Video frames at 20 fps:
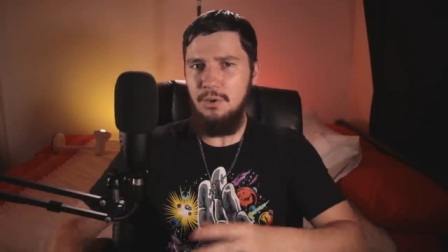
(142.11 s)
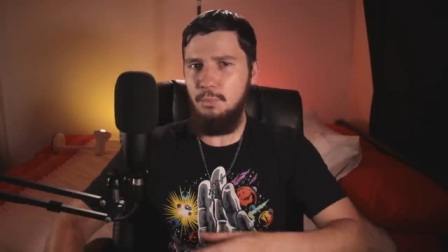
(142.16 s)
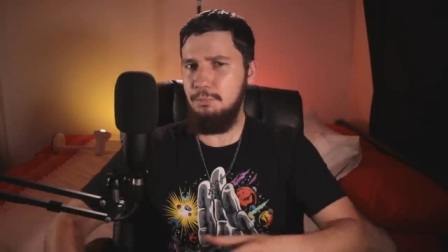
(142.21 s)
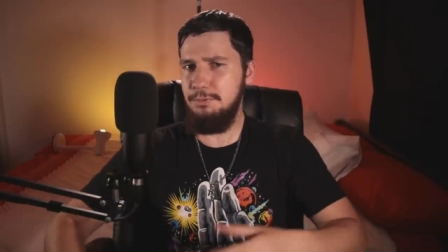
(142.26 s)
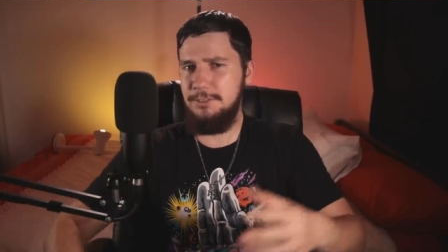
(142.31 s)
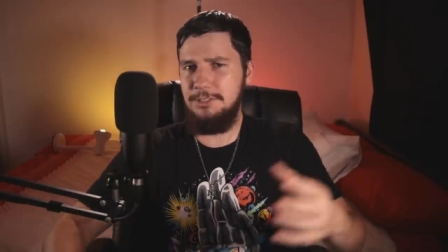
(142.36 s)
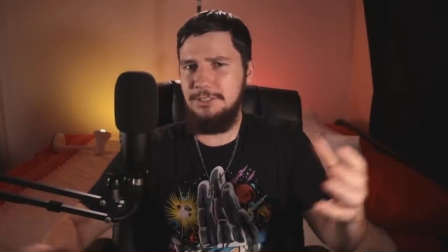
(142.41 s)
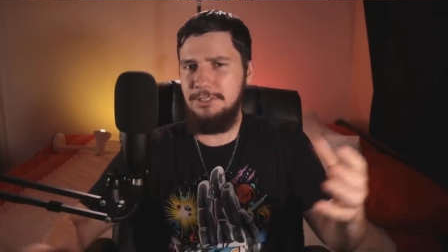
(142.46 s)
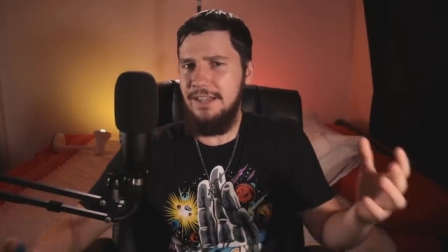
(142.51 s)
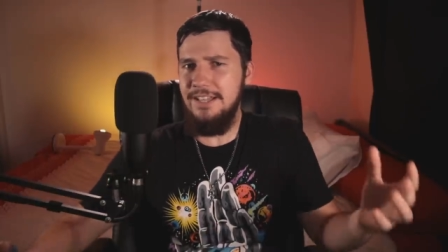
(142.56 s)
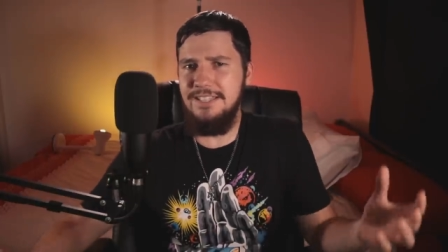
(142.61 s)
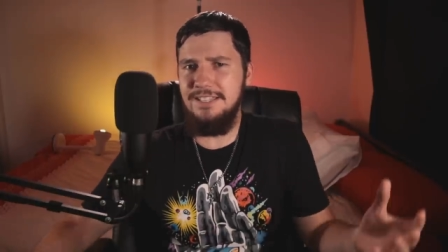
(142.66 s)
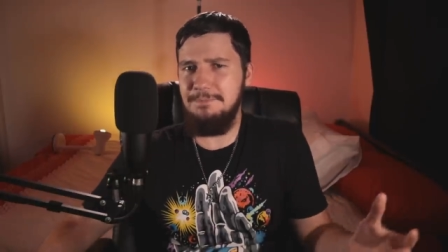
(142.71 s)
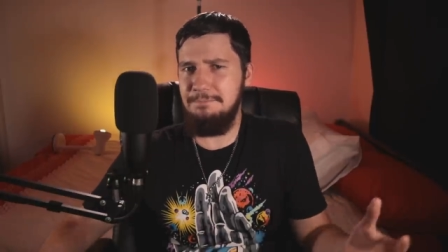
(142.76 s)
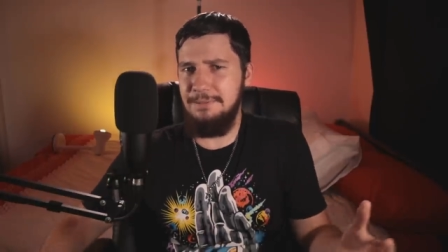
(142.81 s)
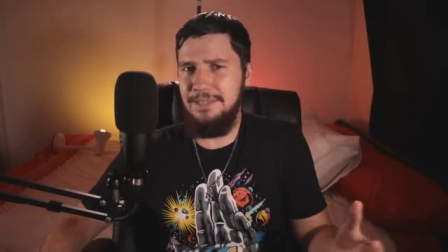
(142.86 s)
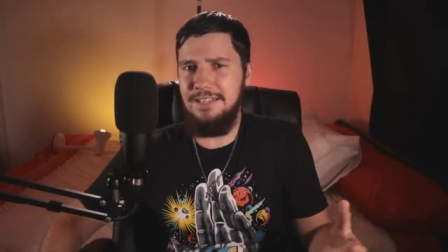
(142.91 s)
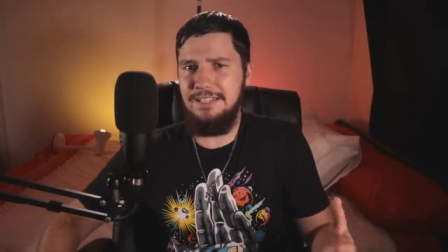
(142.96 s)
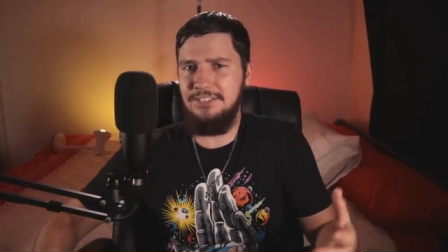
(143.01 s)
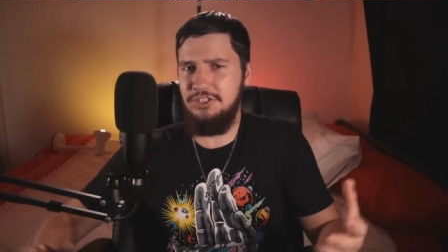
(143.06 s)
besides
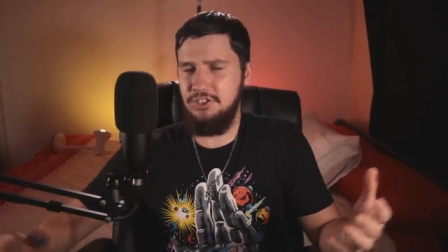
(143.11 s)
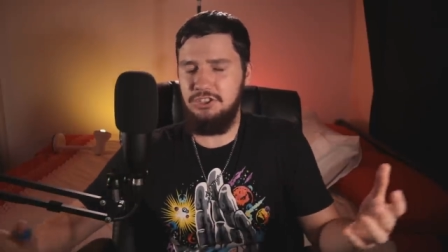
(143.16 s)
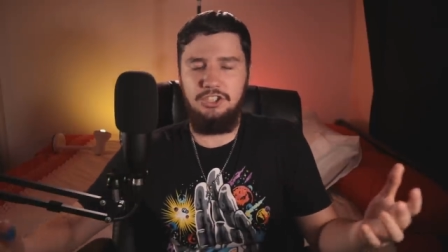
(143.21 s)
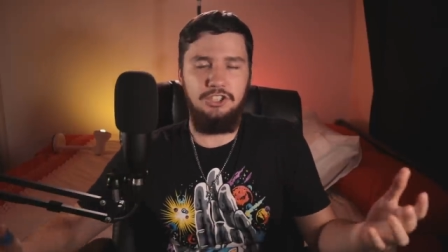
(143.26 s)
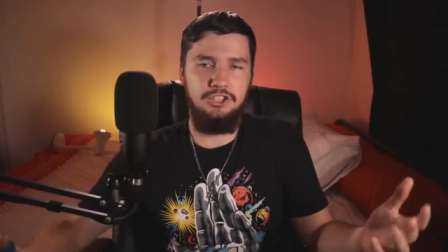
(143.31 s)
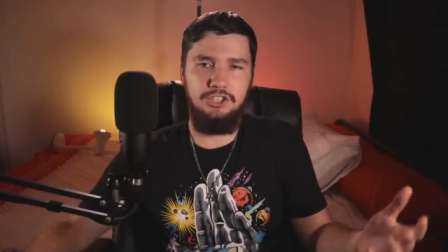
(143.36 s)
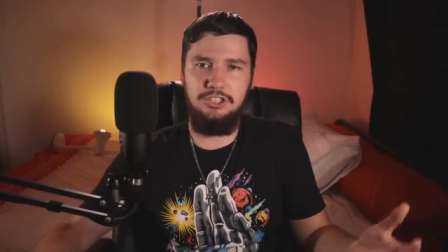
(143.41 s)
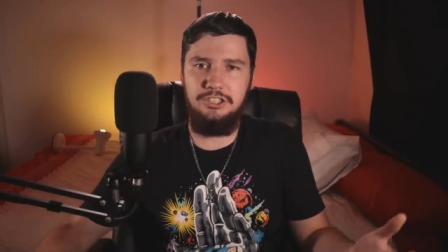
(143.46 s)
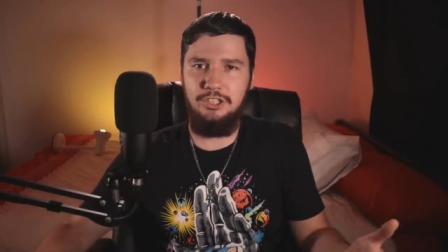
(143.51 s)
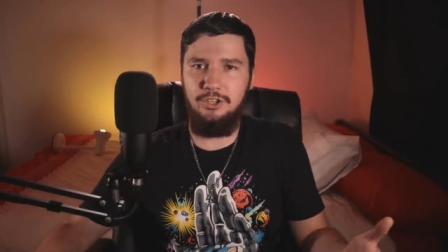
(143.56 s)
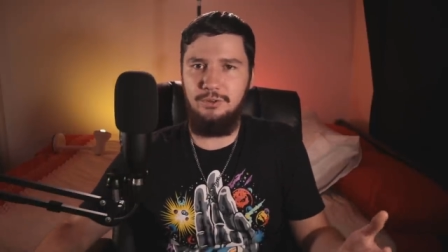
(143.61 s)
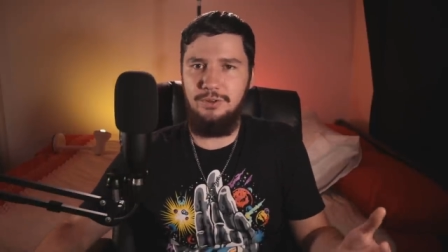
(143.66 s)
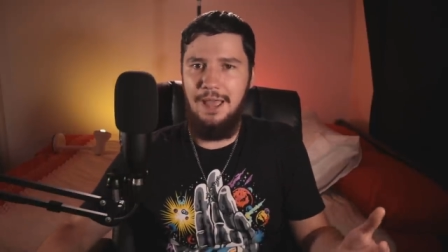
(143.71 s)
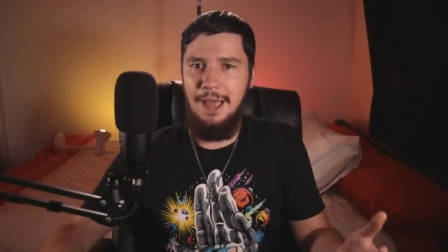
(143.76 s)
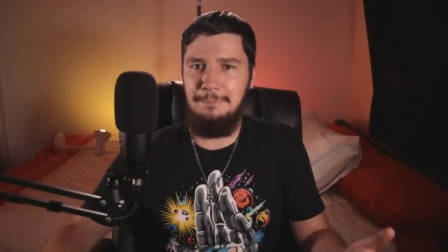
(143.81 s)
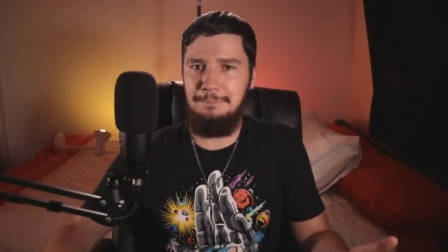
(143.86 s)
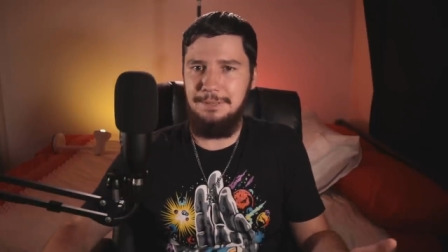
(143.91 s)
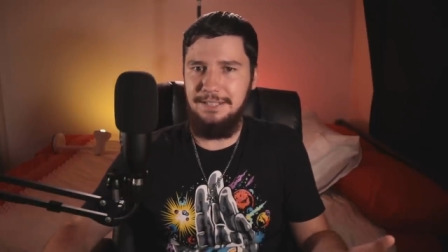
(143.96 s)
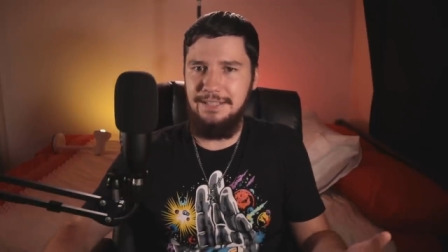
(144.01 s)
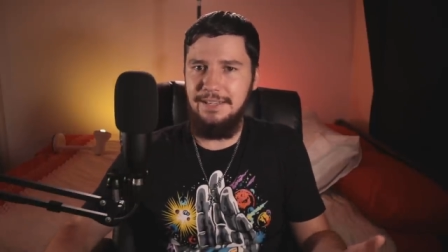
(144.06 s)
it being just a slow
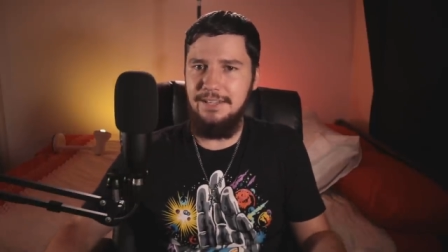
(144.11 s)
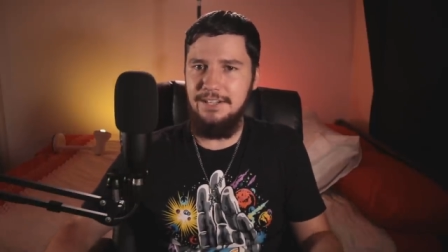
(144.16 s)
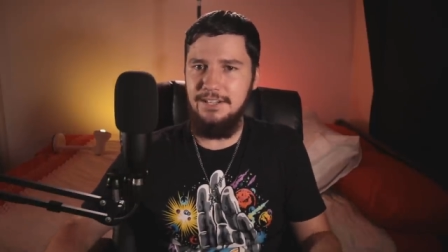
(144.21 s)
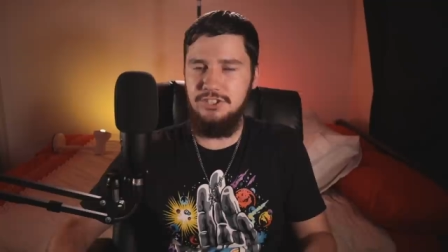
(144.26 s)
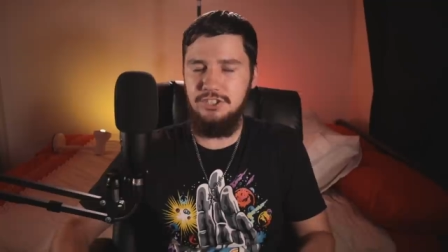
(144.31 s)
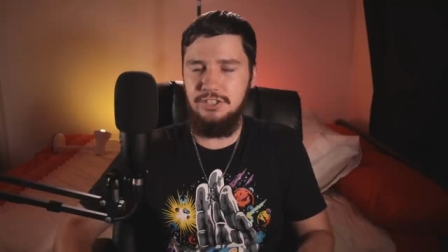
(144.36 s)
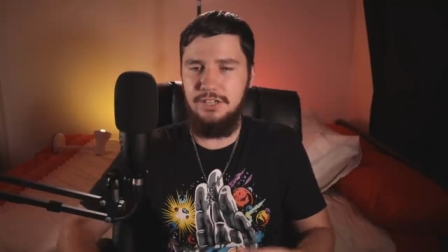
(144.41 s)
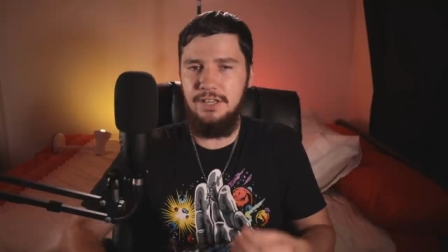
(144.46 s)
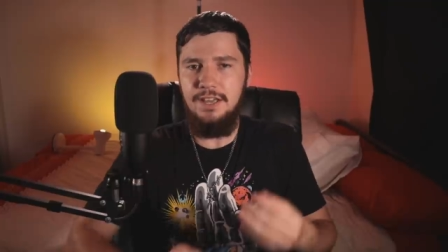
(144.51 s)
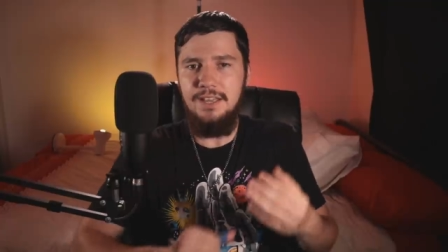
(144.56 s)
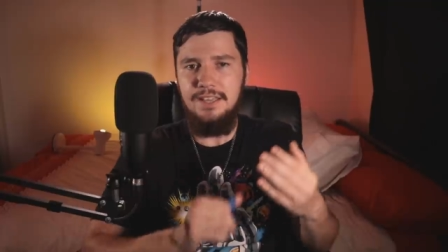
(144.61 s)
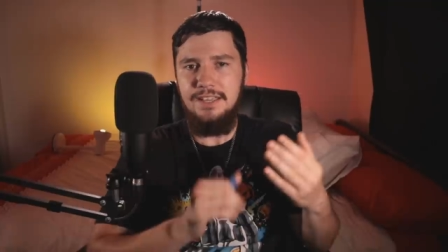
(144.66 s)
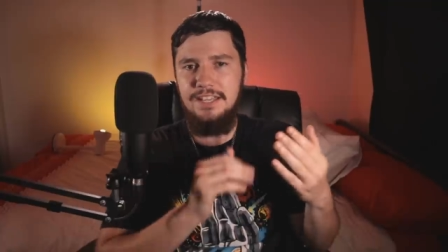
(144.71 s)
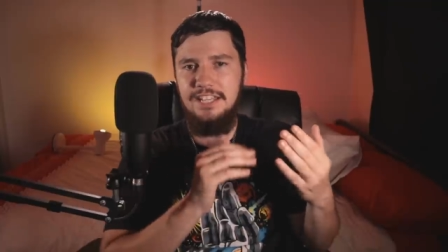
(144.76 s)
application,